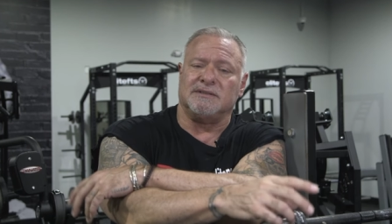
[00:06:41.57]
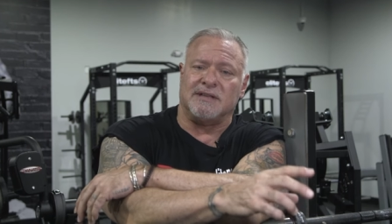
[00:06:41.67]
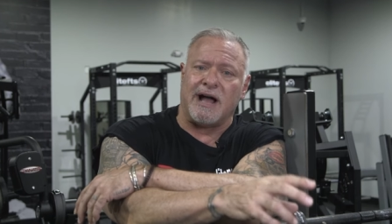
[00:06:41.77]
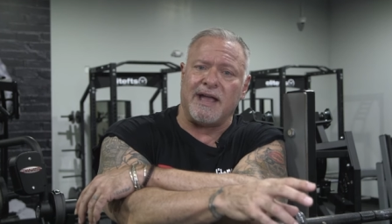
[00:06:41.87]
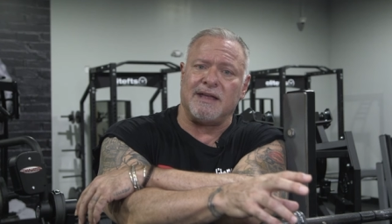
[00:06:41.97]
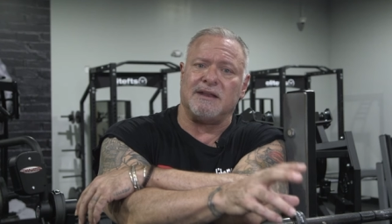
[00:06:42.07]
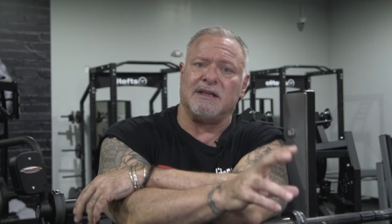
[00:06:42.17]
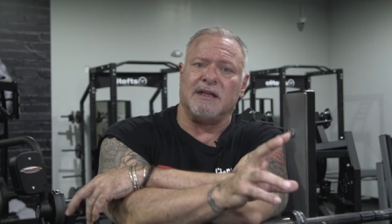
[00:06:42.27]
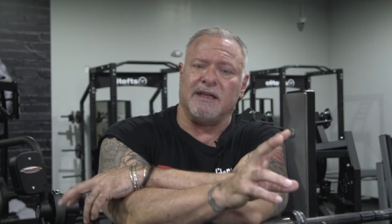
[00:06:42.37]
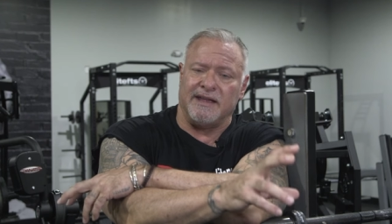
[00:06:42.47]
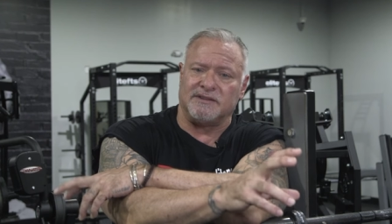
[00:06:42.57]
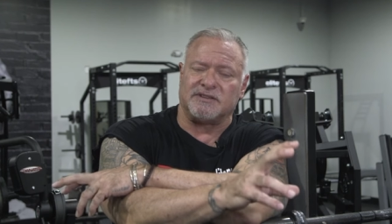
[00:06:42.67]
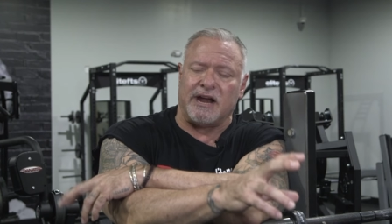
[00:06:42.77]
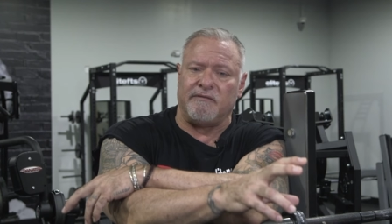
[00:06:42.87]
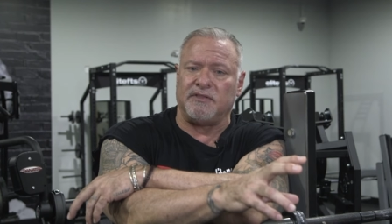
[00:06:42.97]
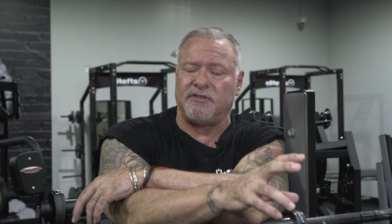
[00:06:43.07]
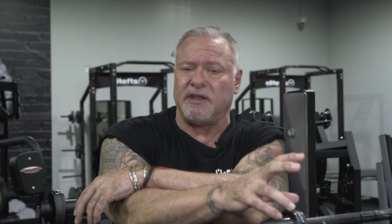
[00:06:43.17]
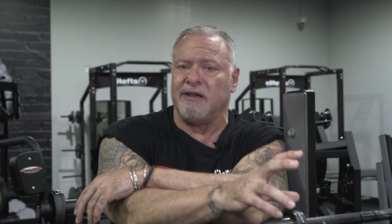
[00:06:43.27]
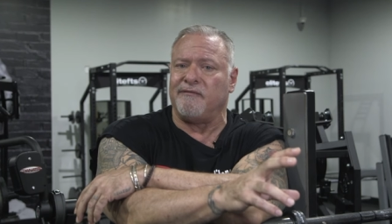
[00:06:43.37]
Diet is everything.